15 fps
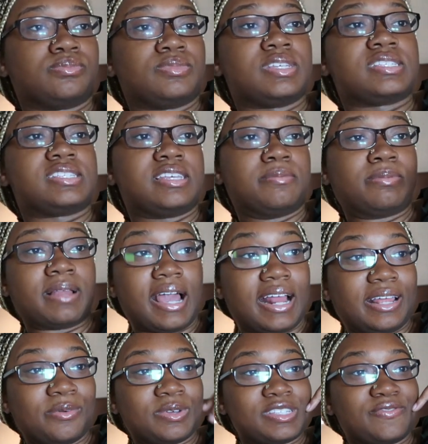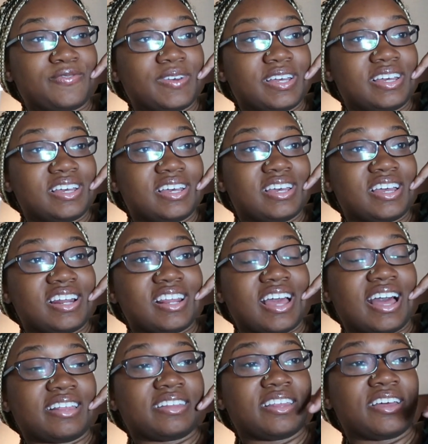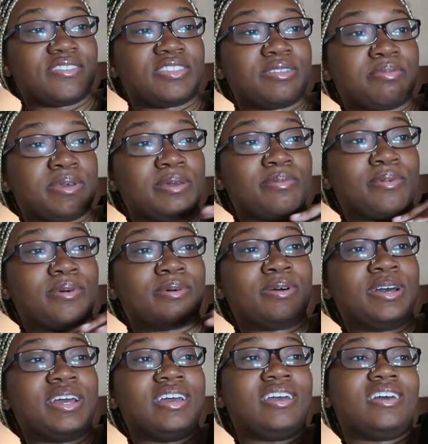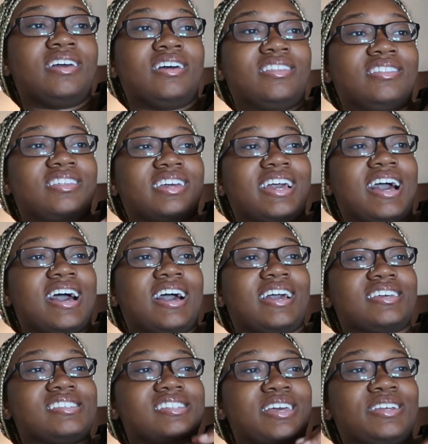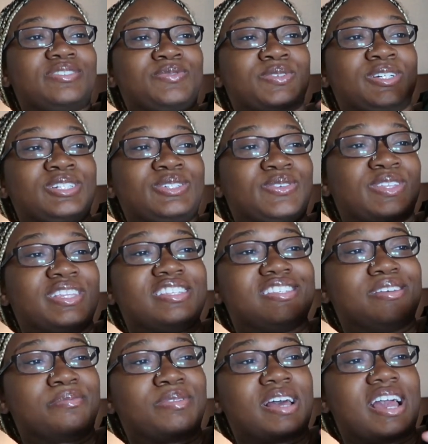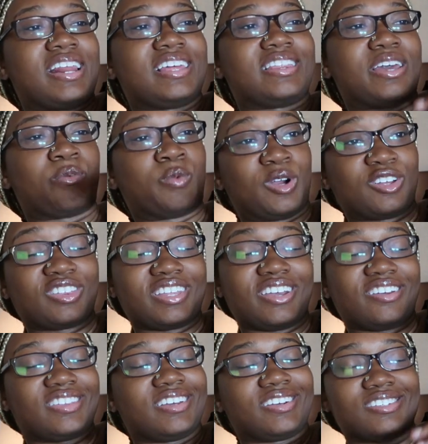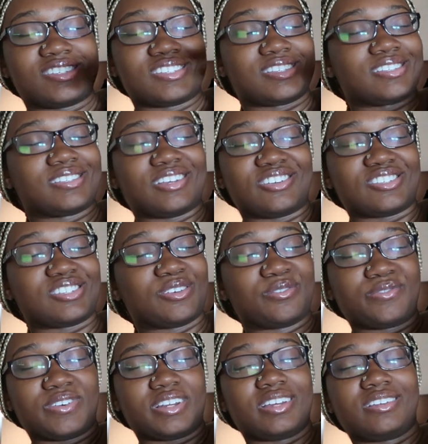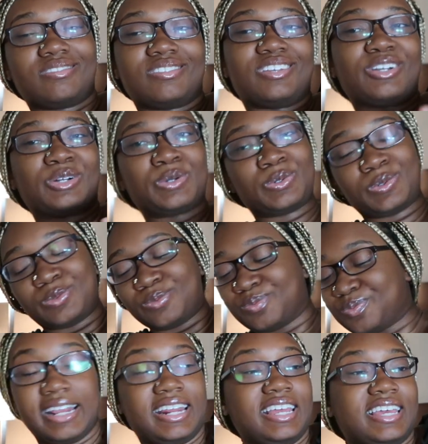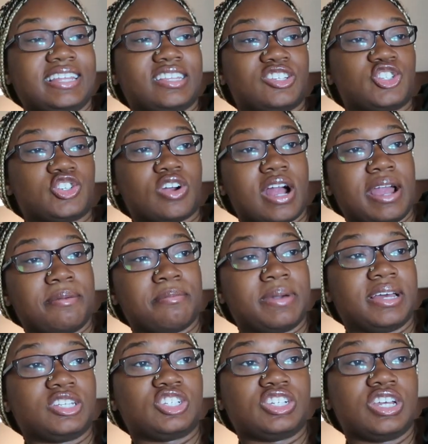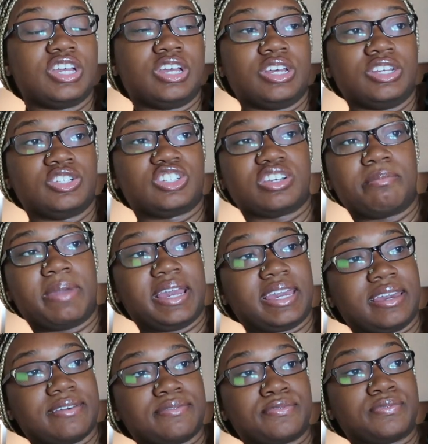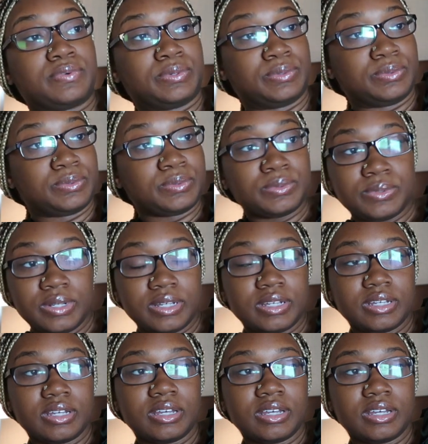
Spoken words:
ziplining was fun. I love the people, the guys that were doing the ziplining that worked there. They're so funny. They're cool. I didn't get to try much Jamaican food,